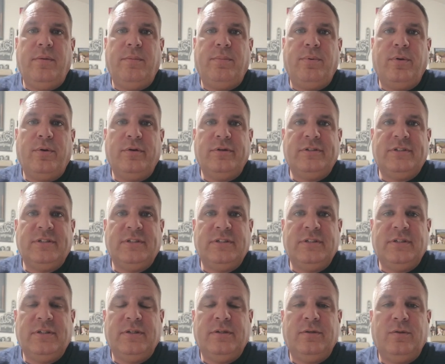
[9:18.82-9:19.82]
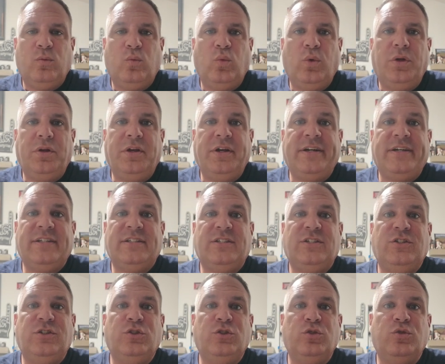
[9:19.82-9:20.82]
person willing
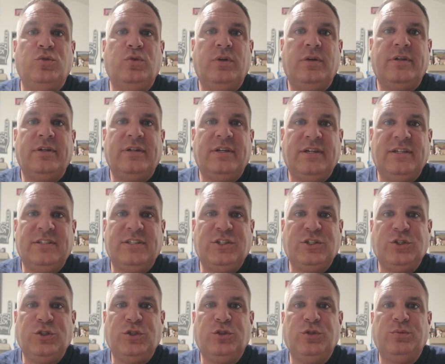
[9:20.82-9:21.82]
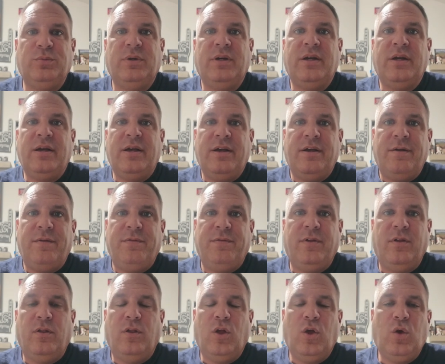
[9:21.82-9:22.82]
to assume
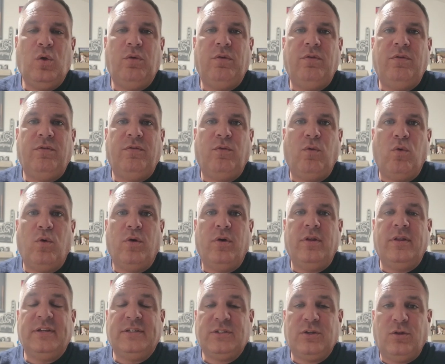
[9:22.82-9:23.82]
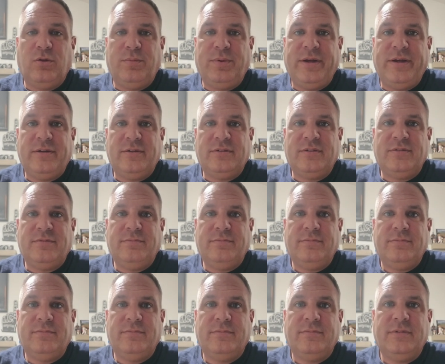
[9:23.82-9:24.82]
the loan for the solar panels.
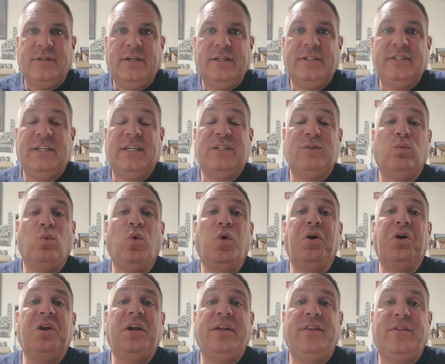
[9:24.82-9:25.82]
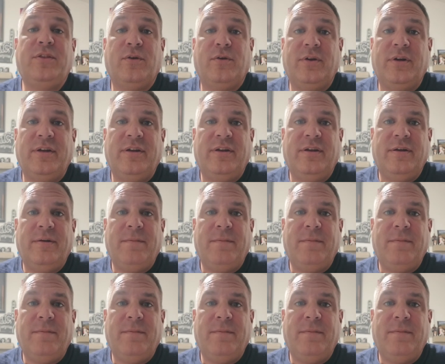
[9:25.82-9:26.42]
Okay, so that's 1 in 30.